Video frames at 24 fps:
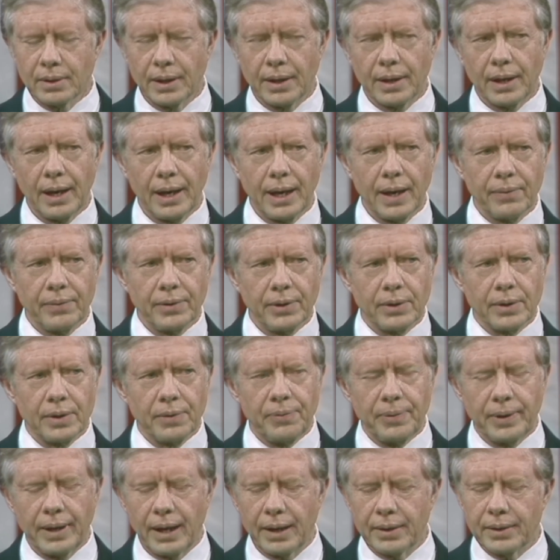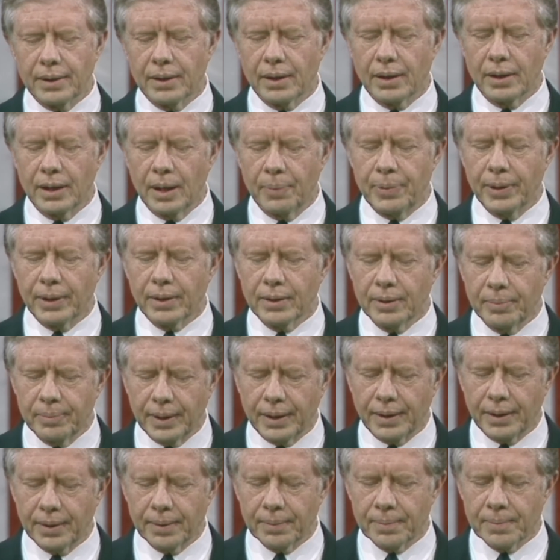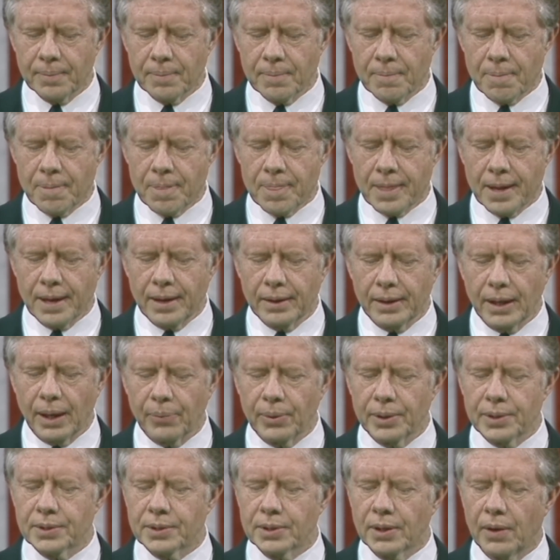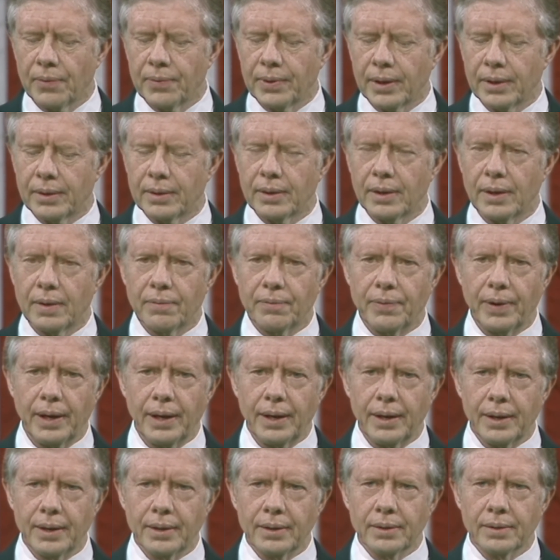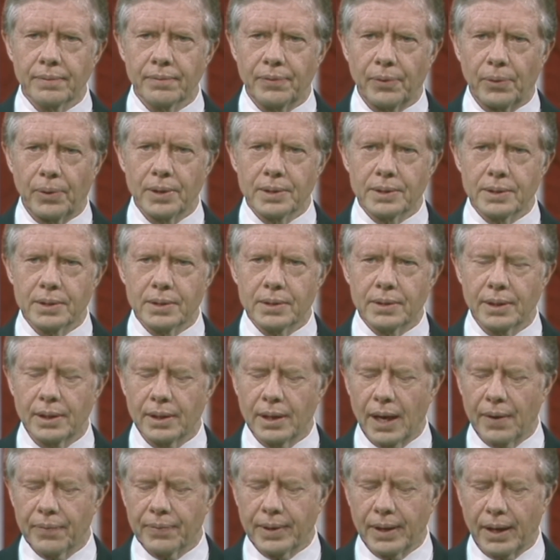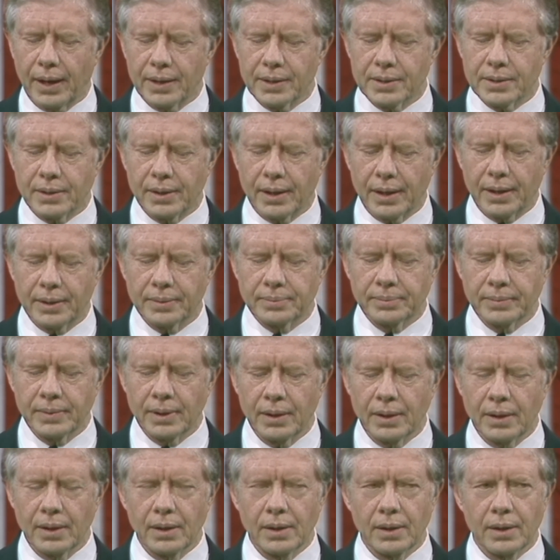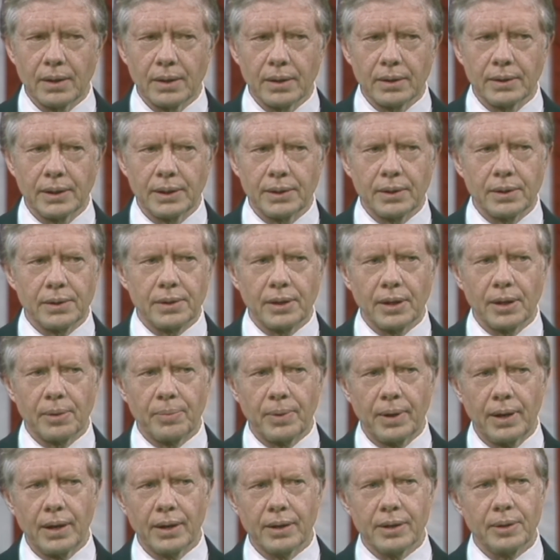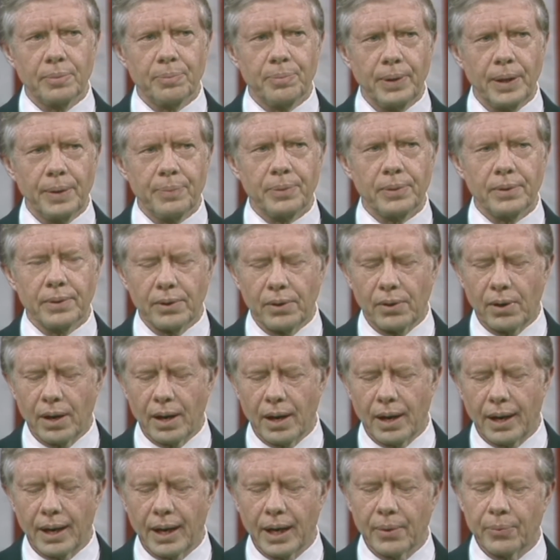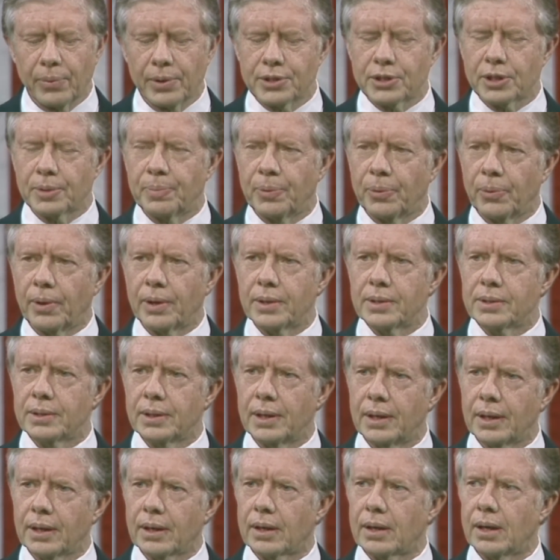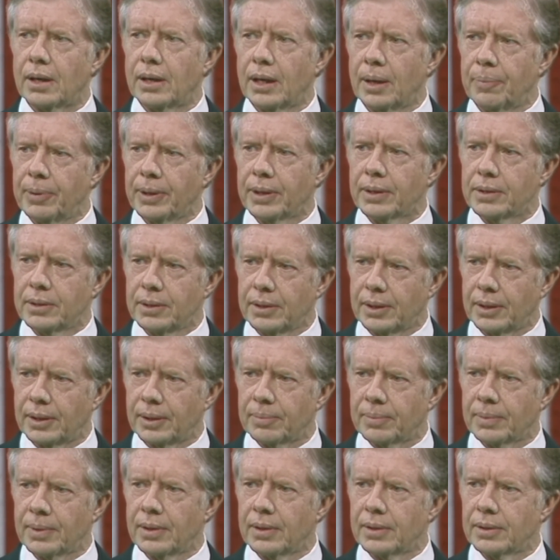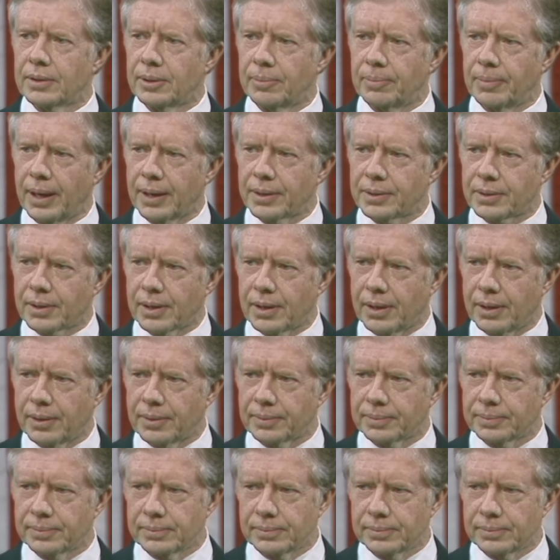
And I have notified the Olympic Committee that with Soviet invading forces in Afghanistan, neither the American people nor I will support sending an Olympic team to Moscow.